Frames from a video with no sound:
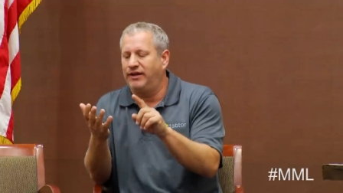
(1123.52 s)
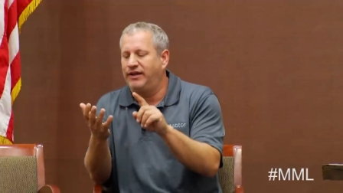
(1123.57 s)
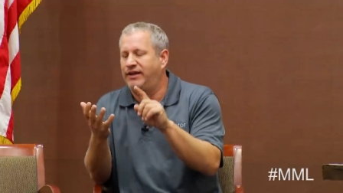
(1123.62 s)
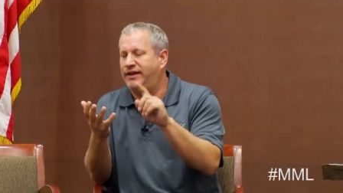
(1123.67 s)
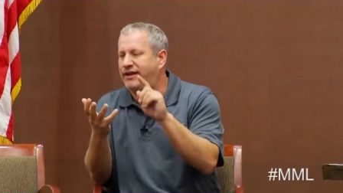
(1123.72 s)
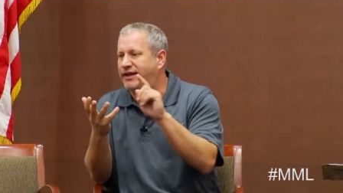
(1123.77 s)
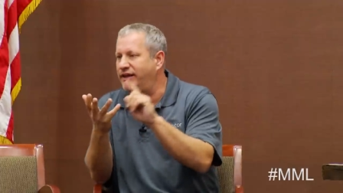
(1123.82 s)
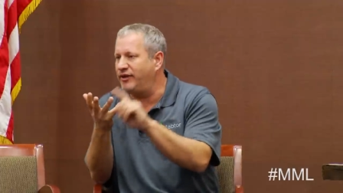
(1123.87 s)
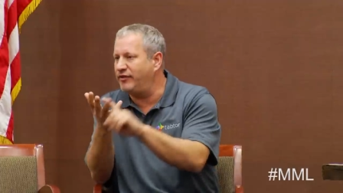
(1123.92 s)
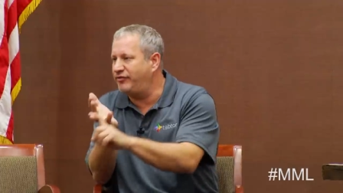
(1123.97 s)

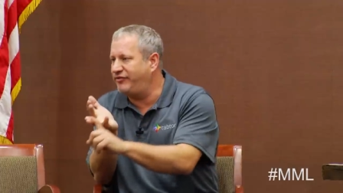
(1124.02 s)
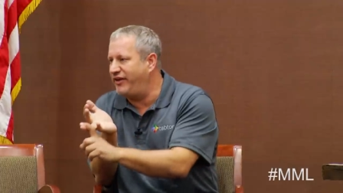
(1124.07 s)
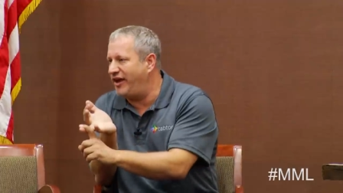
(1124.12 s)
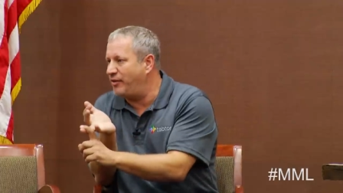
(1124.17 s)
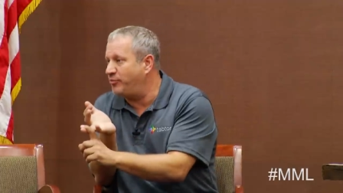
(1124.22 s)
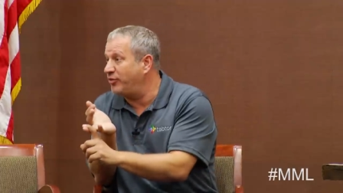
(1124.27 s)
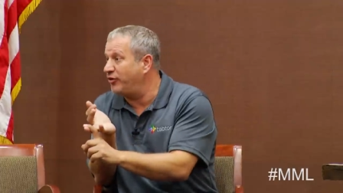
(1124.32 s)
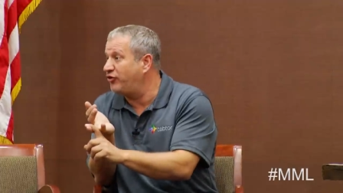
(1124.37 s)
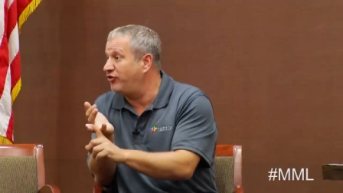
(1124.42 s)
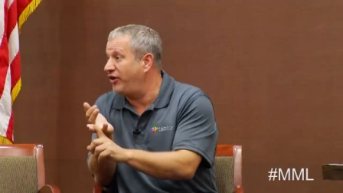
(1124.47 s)
give
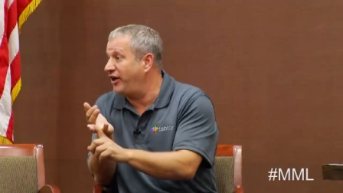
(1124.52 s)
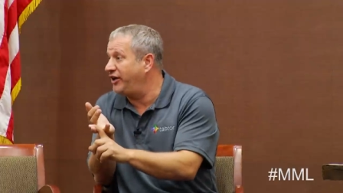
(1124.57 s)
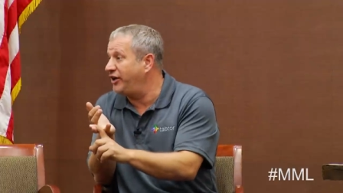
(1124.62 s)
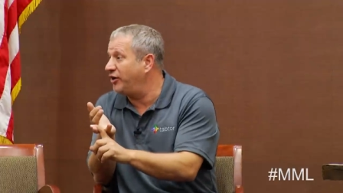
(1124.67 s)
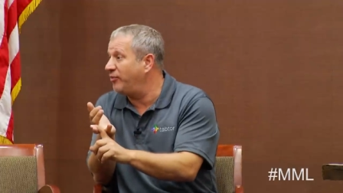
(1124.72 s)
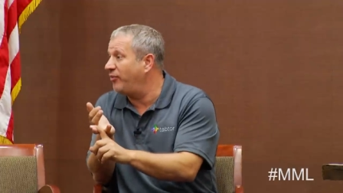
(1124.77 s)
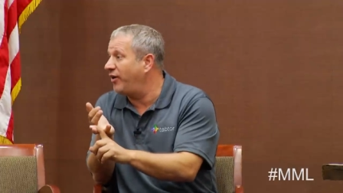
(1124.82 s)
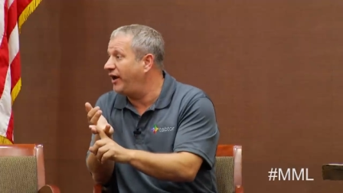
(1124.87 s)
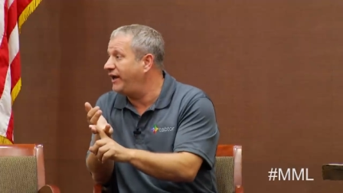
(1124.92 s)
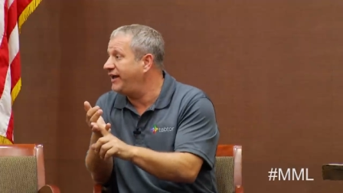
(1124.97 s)
10% of
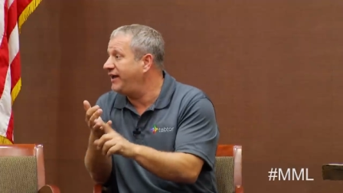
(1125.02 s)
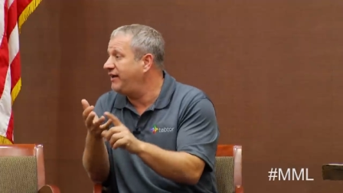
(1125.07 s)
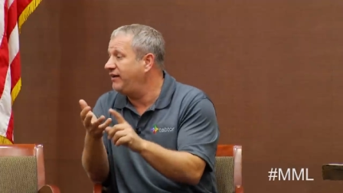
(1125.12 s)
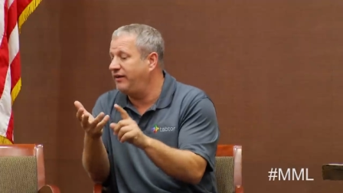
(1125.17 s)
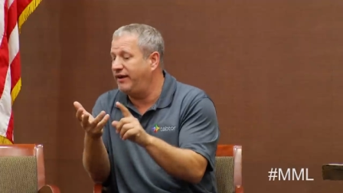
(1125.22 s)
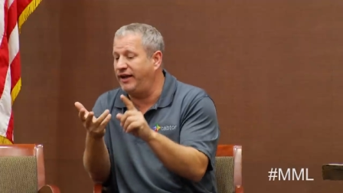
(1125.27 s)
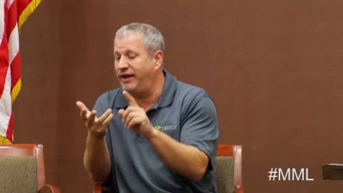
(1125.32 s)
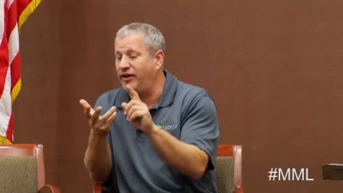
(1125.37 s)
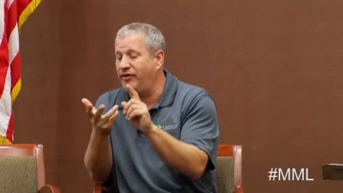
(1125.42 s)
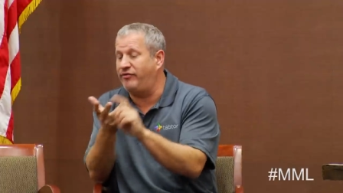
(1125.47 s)
your money,
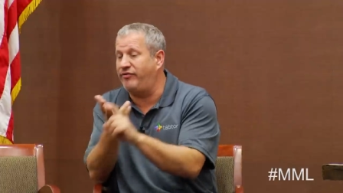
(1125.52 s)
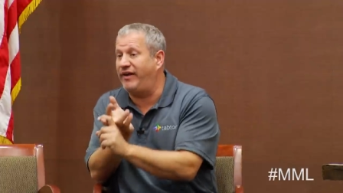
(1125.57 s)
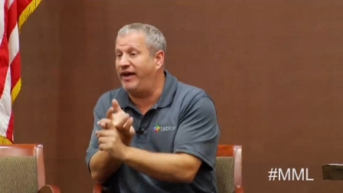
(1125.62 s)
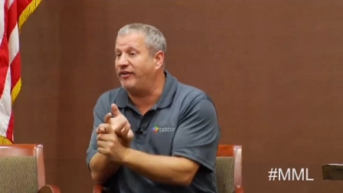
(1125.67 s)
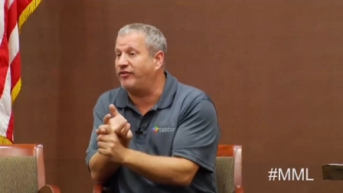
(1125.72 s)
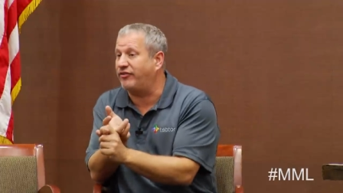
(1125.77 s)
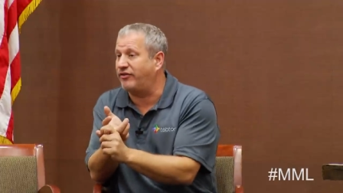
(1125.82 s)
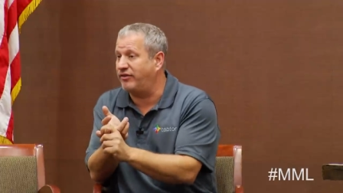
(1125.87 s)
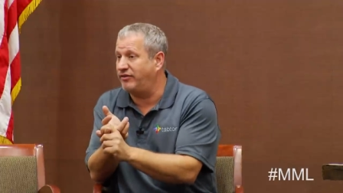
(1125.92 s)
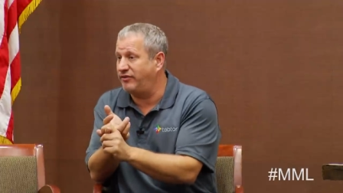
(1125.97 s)
and
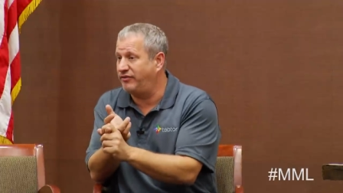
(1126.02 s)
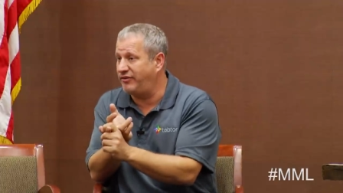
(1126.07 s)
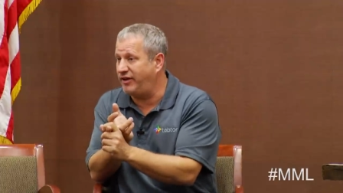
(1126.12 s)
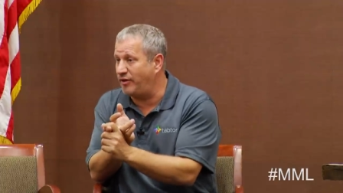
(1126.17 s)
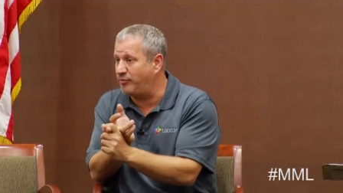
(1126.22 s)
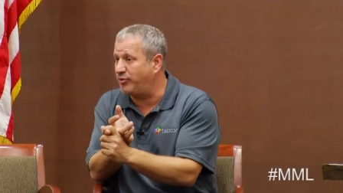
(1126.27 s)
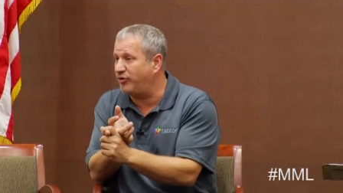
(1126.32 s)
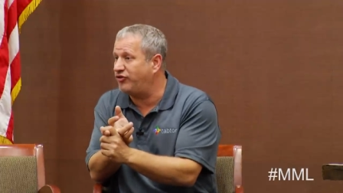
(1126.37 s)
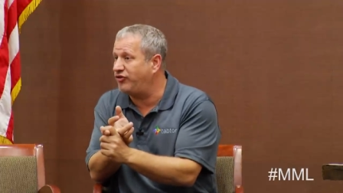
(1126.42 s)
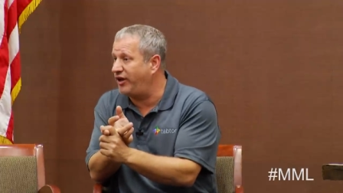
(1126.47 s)
invest
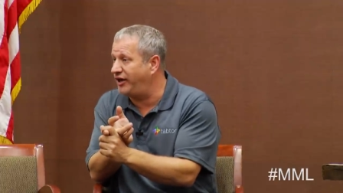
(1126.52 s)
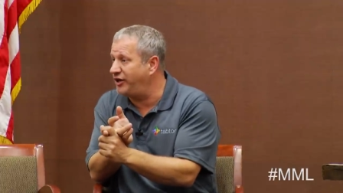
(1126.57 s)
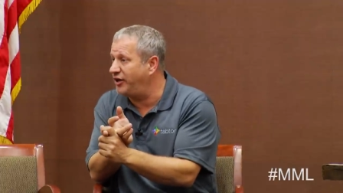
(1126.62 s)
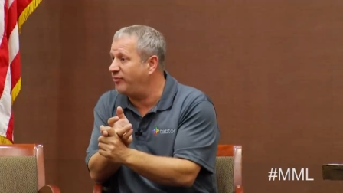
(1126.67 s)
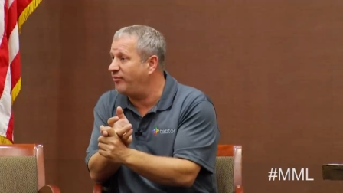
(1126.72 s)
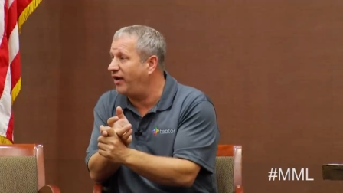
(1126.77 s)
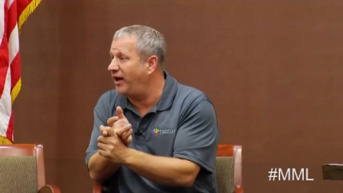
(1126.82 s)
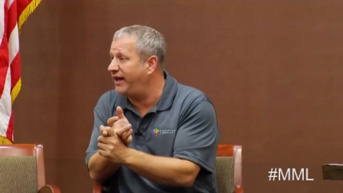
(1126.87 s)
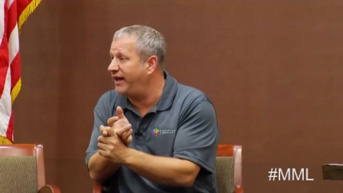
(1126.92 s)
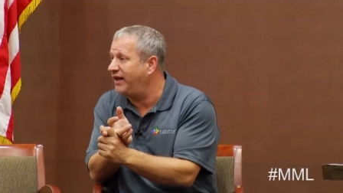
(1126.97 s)
10% of your
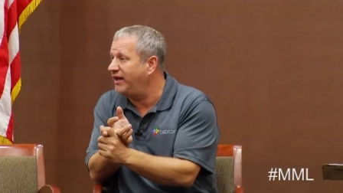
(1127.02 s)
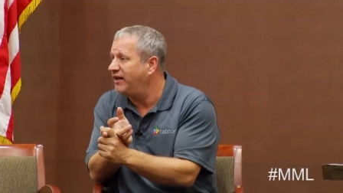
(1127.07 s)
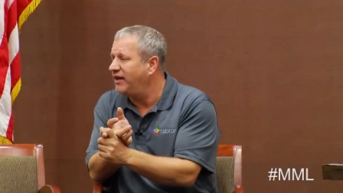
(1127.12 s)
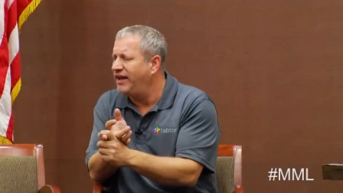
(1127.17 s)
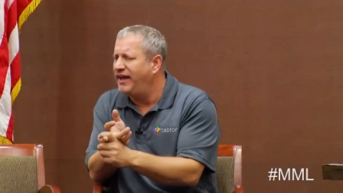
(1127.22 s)
money.